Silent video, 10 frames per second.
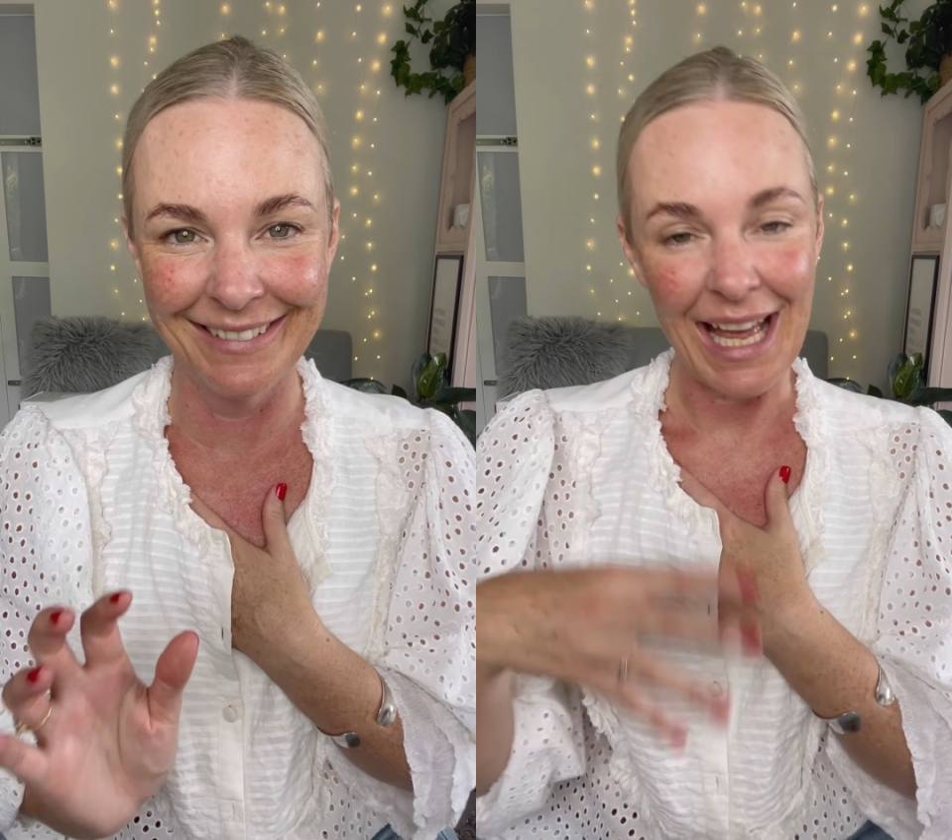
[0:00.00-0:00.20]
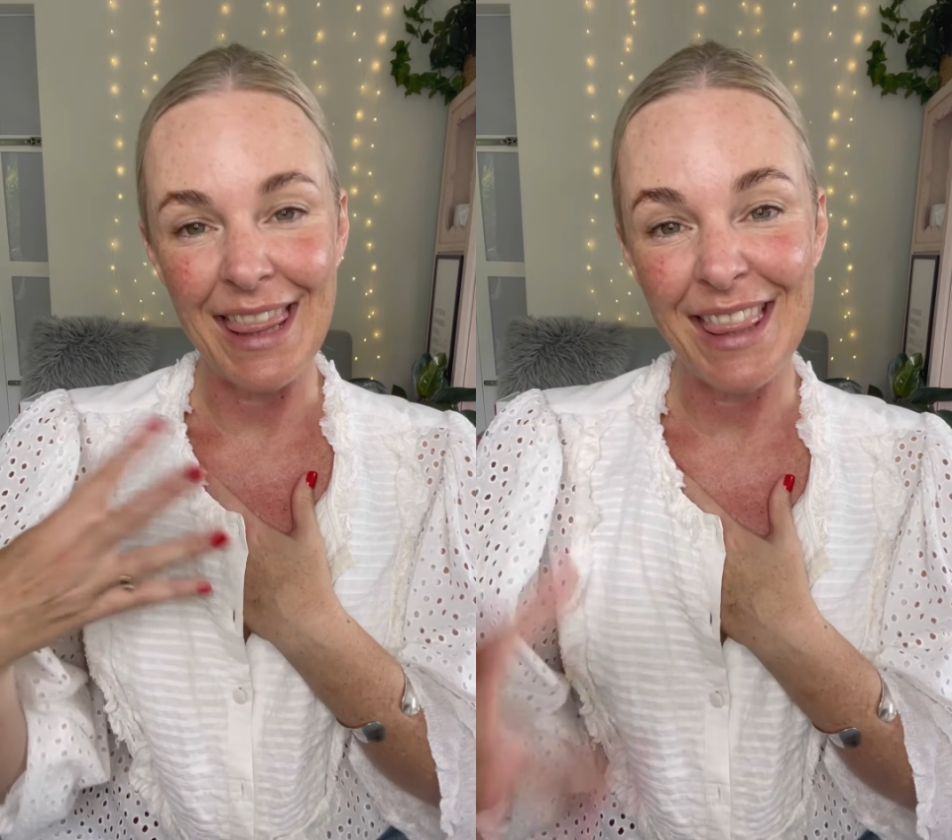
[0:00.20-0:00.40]

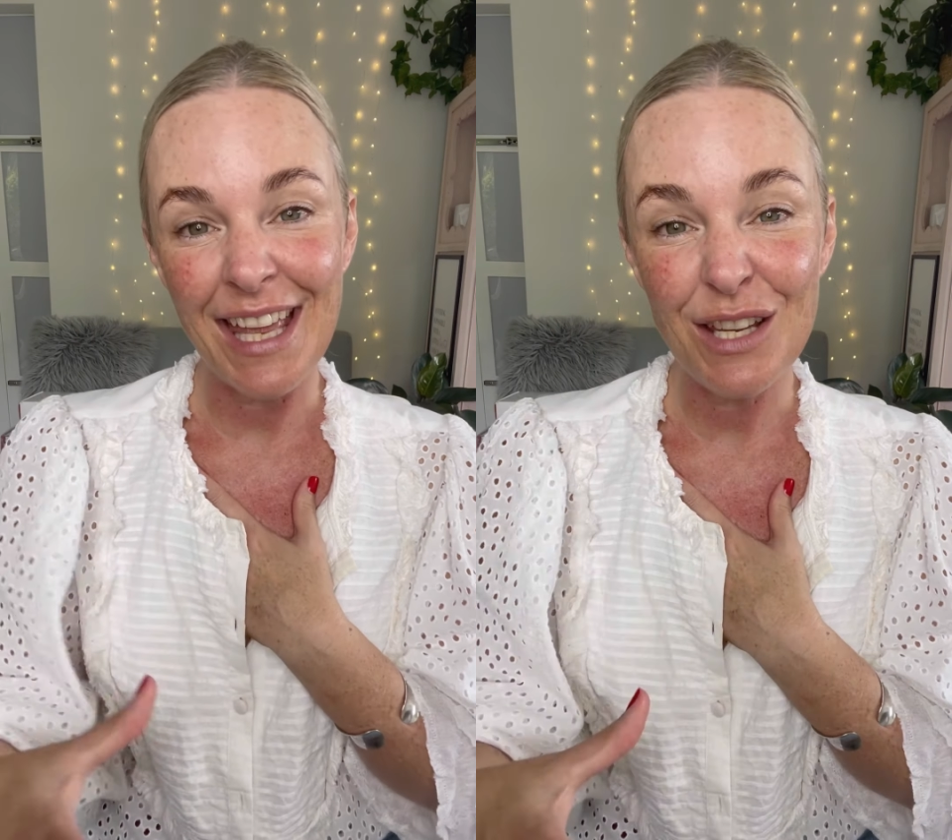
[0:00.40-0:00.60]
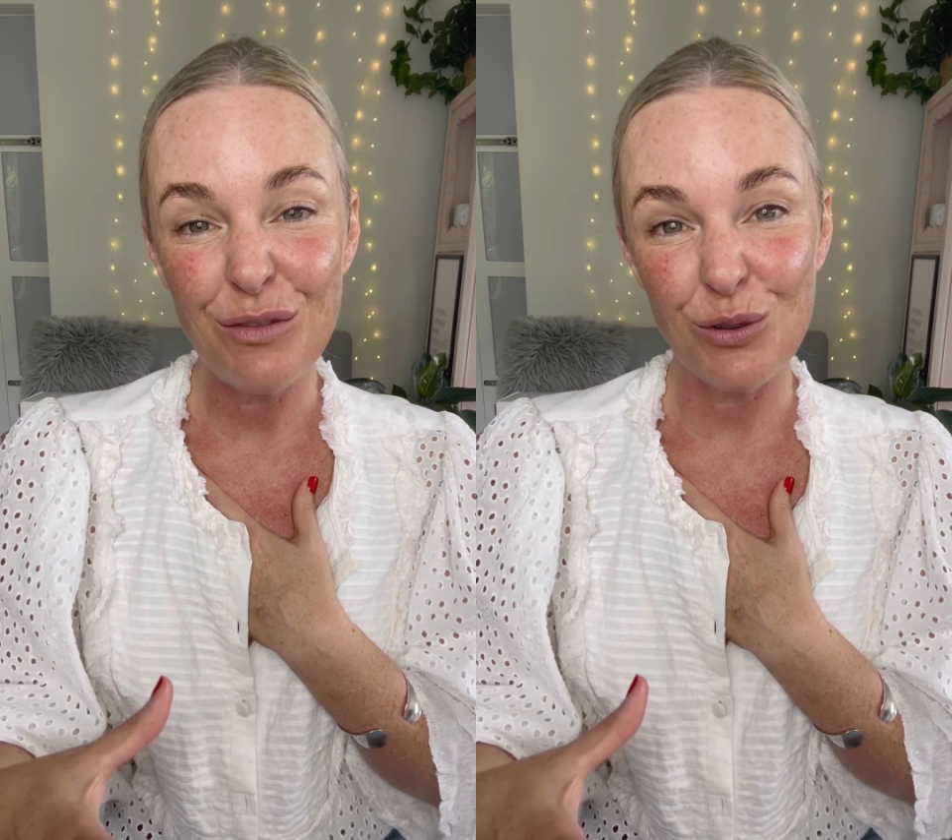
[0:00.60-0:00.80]
And then
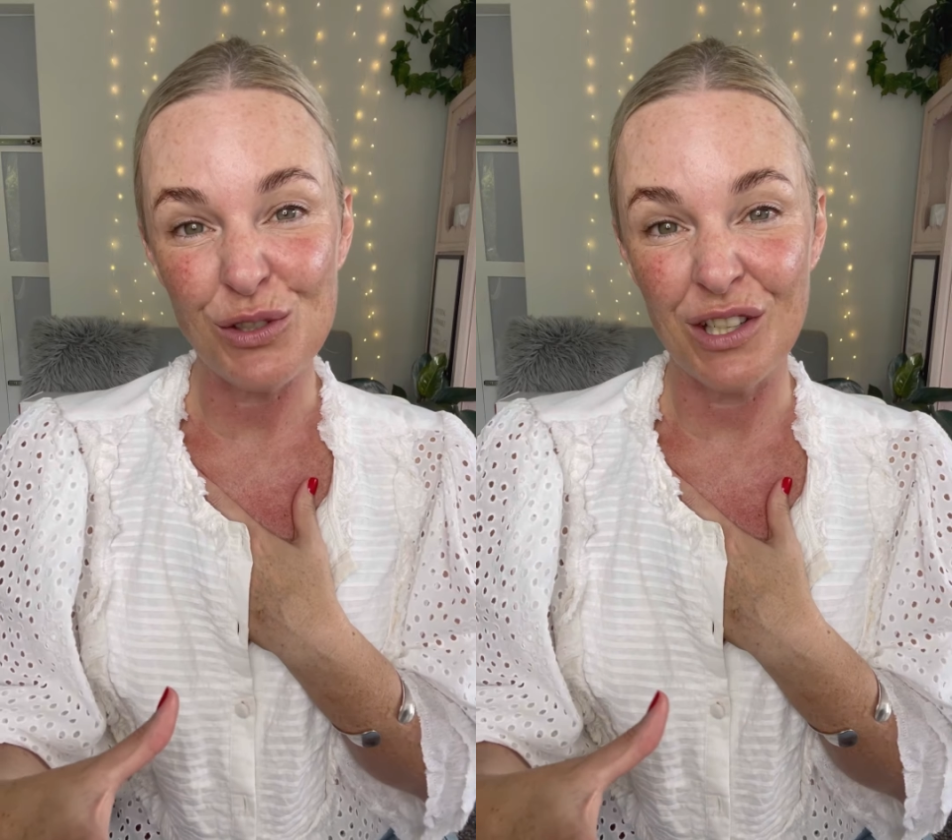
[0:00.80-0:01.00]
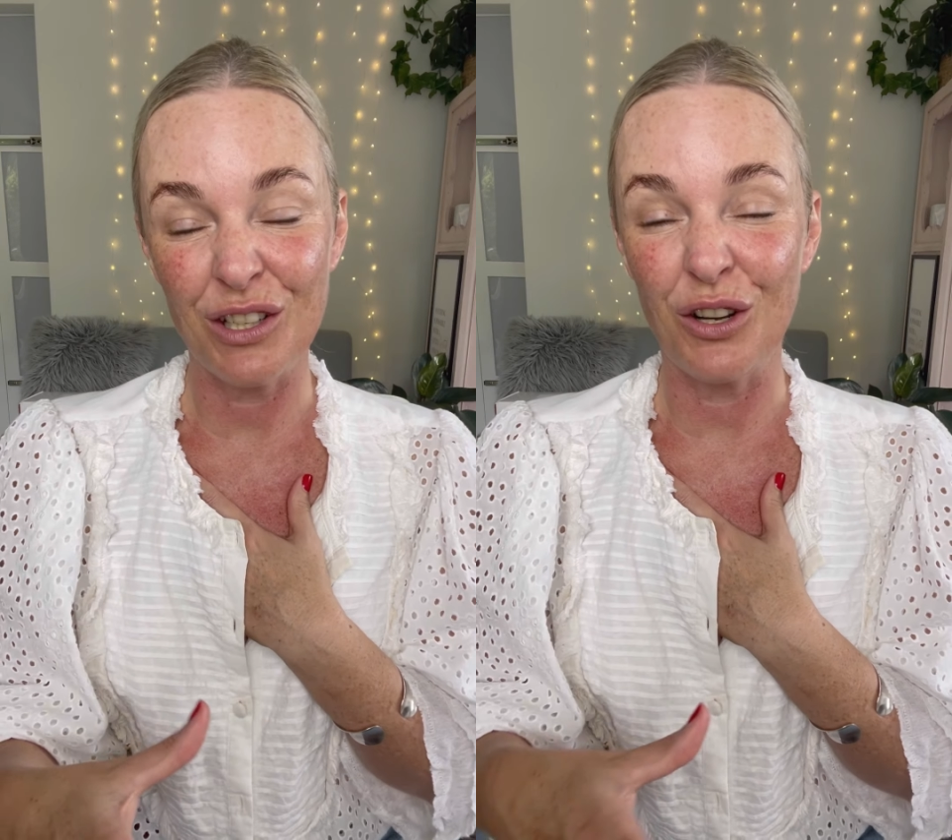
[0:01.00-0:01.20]
you've
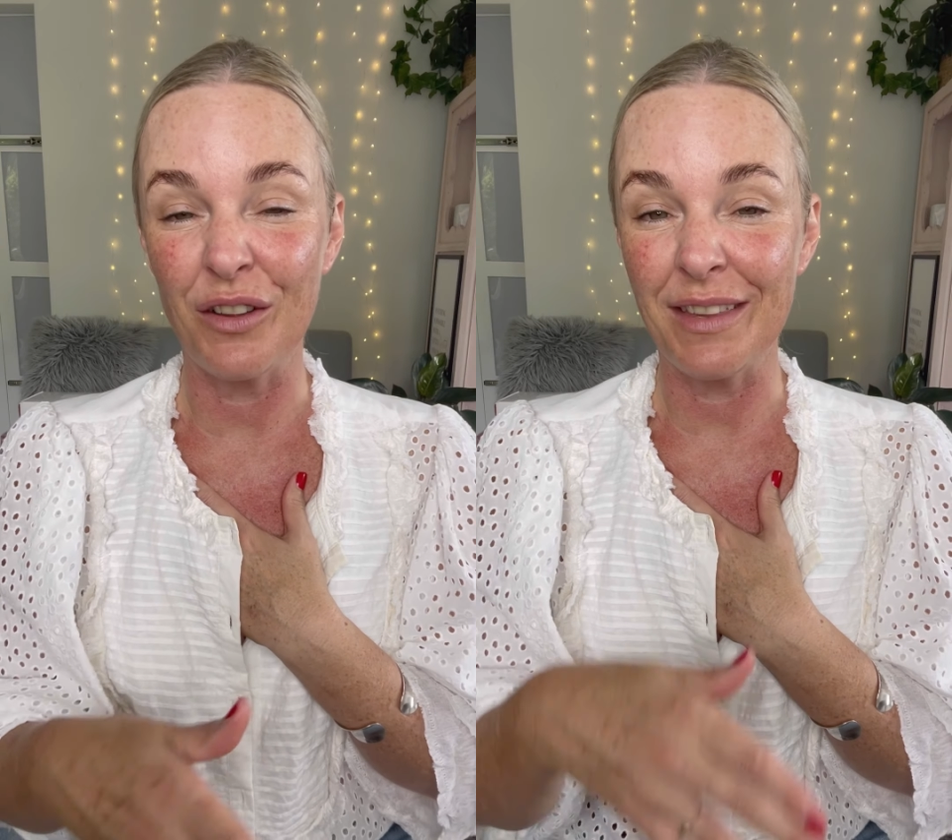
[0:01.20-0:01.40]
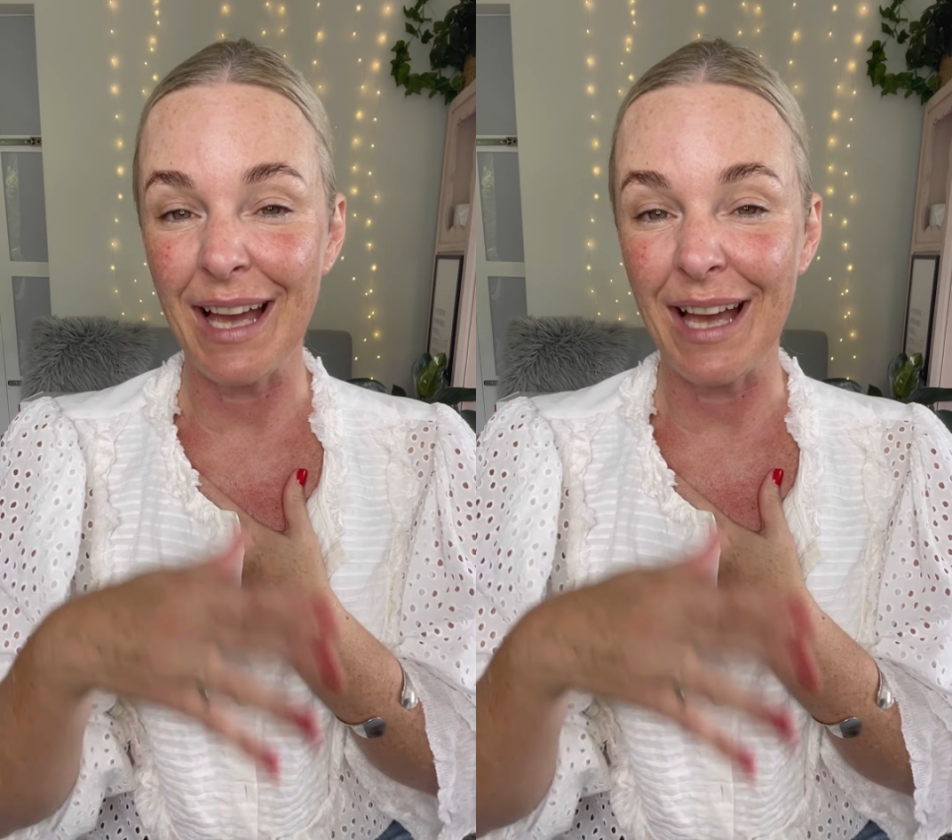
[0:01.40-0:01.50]
also got the